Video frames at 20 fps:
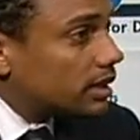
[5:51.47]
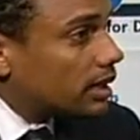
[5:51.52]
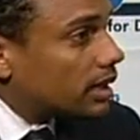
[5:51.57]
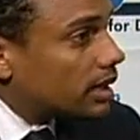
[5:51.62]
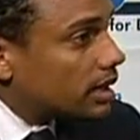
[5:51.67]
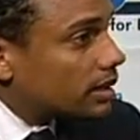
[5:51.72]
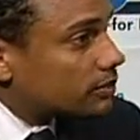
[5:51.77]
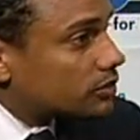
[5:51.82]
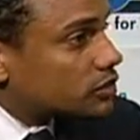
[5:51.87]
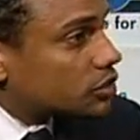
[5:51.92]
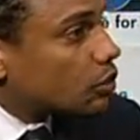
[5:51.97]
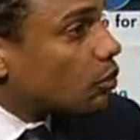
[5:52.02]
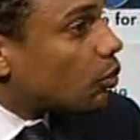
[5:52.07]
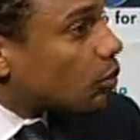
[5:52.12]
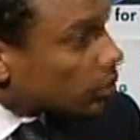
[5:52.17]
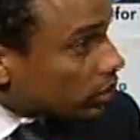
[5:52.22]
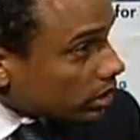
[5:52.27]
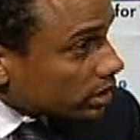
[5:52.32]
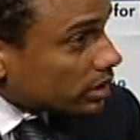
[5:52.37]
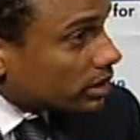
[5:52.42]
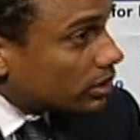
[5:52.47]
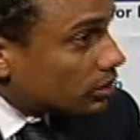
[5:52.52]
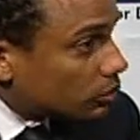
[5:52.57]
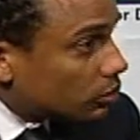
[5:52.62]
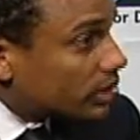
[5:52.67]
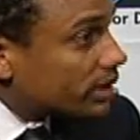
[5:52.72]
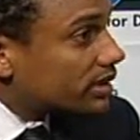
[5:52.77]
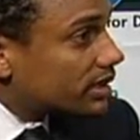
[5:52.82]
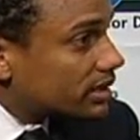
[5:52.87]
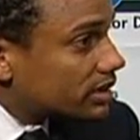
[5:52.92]
Um, to work
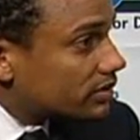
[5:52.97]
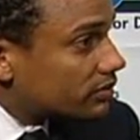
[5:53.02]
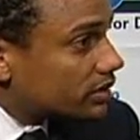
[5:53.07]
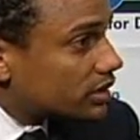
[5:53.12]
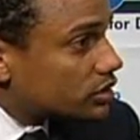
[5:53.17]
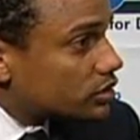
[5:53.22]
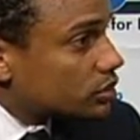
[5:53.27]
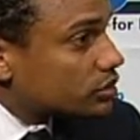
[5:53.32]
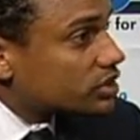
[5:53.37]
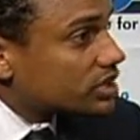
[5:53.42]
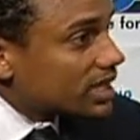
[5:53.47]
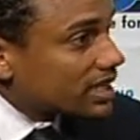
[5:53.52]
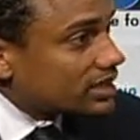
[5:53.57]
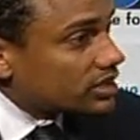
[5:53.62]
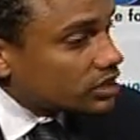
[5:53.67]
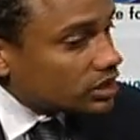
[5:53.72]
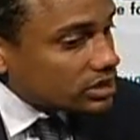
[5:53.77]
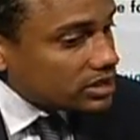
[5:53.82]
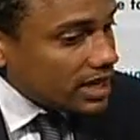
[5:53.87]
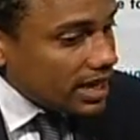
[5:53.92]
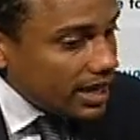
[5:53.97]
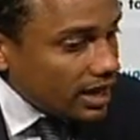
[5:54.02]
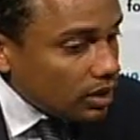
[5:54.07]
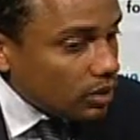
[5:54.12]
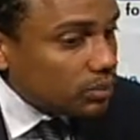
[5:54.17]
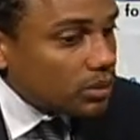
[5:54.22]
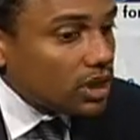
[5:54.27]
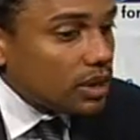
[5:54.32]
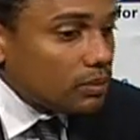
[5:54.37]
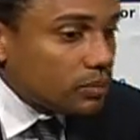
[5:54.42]
with individuals to, to, to,
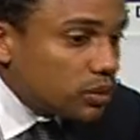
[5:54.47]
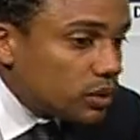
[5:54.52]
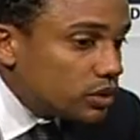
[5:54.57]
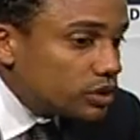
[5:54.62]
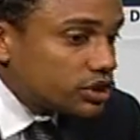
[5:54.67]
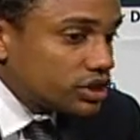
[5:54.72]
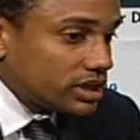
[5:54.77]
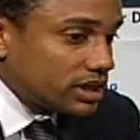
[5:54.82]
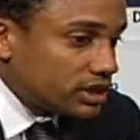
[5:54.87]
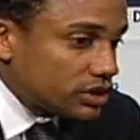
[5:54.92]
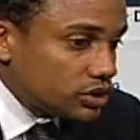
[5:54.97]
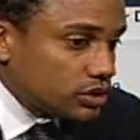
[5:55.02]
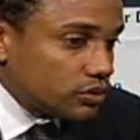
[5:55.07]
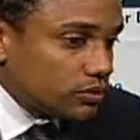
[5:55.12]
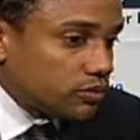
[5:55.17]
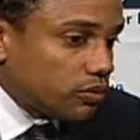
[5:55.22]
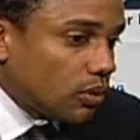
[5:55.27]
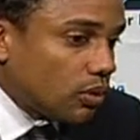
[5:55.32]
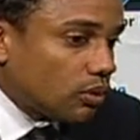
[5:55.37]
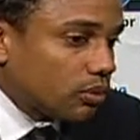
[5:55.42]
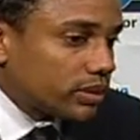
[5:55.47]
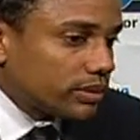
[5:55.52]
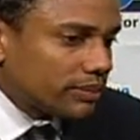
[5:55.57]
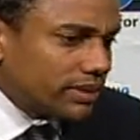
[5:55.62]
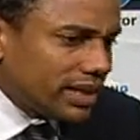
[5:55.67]
help push an issue forward.